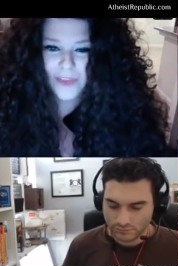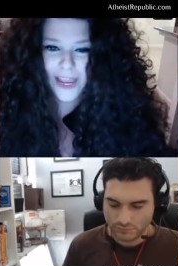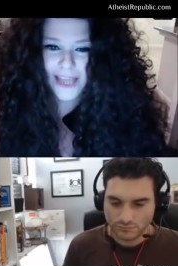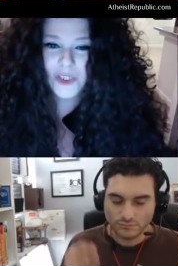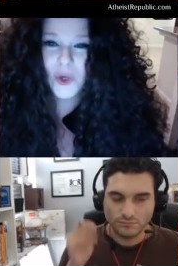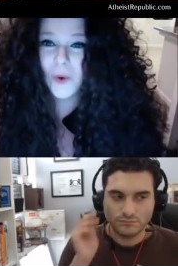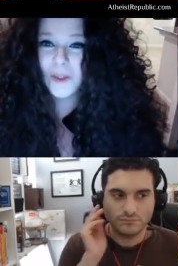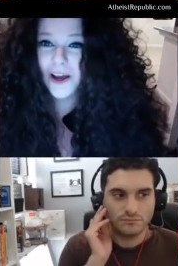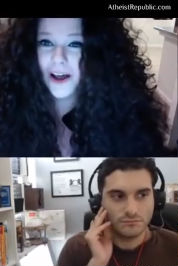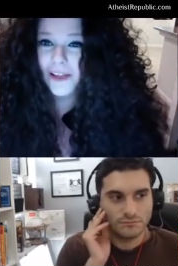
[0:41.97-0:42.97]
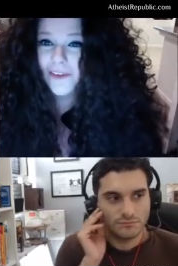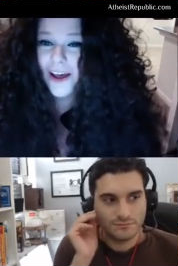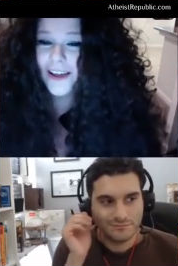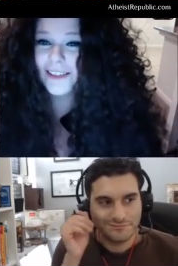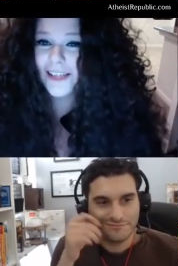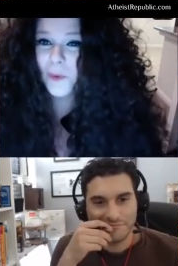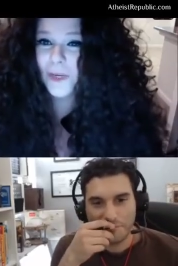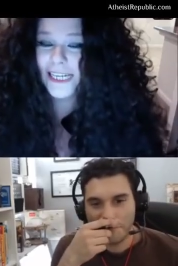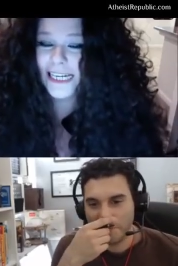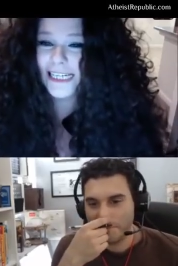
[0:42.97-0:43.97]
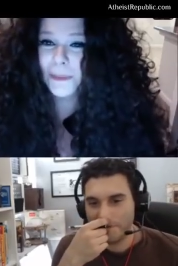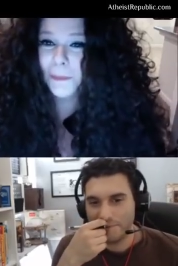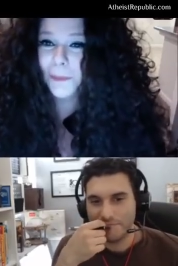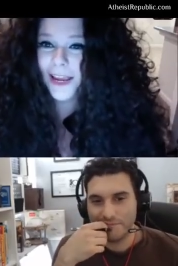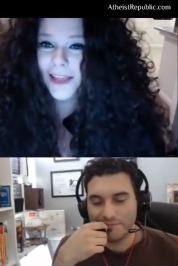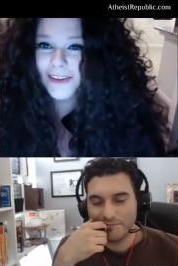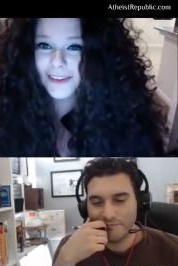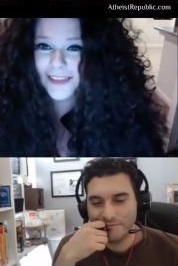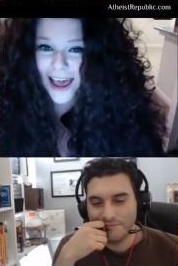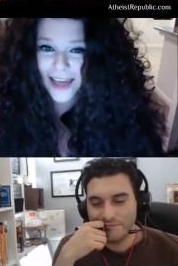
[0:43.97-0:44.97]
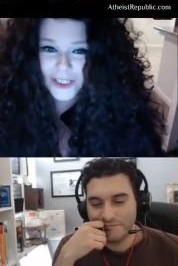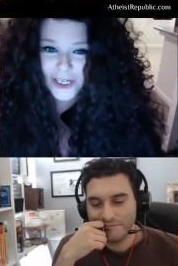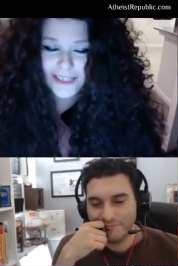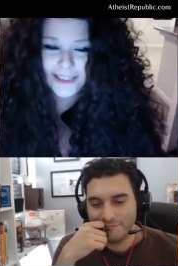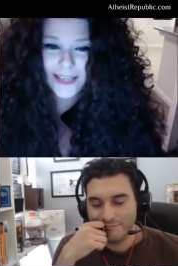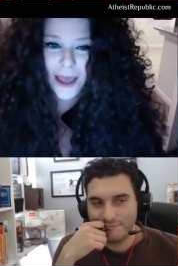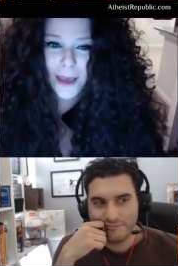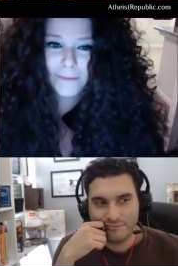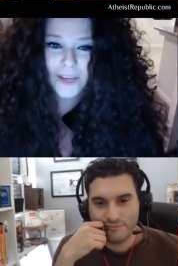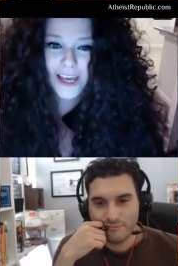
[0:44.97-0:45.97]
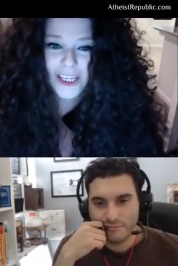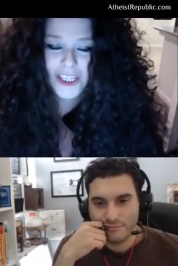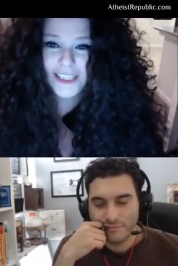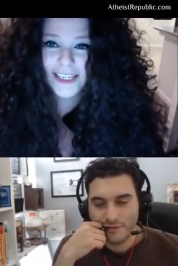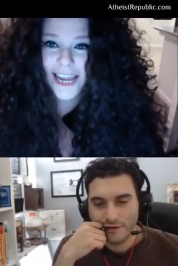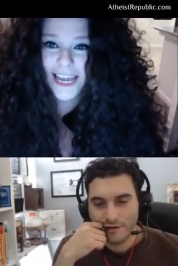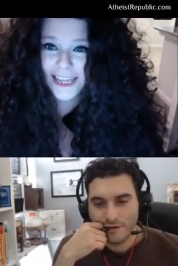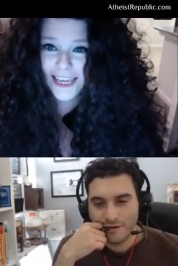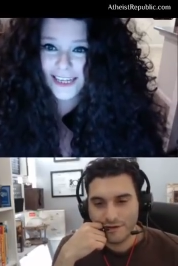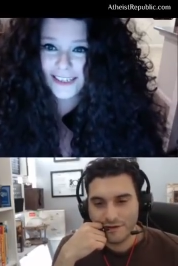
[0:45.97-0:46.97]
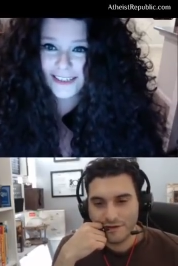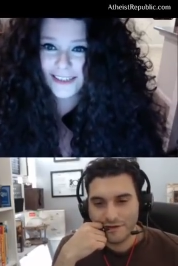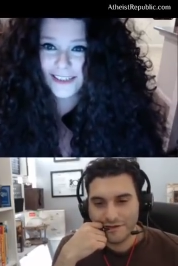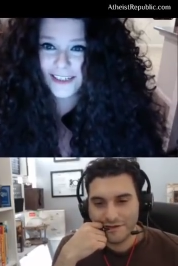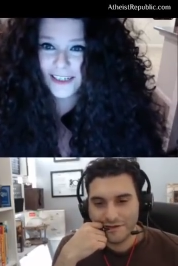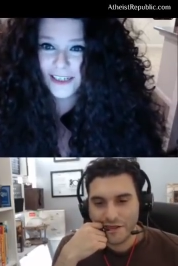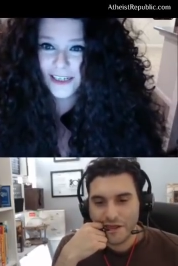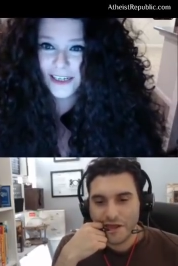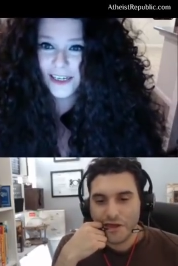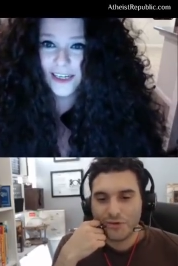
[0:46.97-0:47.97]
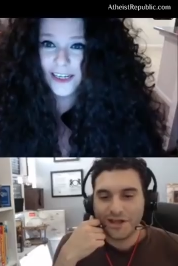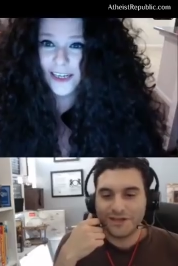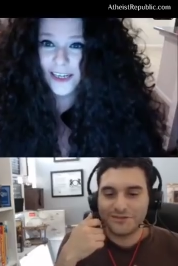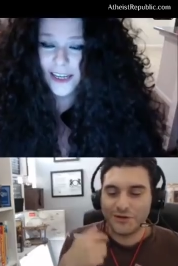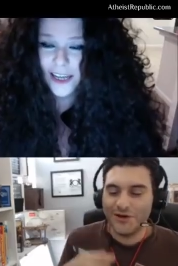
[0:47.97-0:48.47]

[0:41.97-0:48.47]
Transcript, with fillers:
Speaker 1: and told all of us that we needed to ban this actress because she's an atheist.
Speaker 2: Right. So,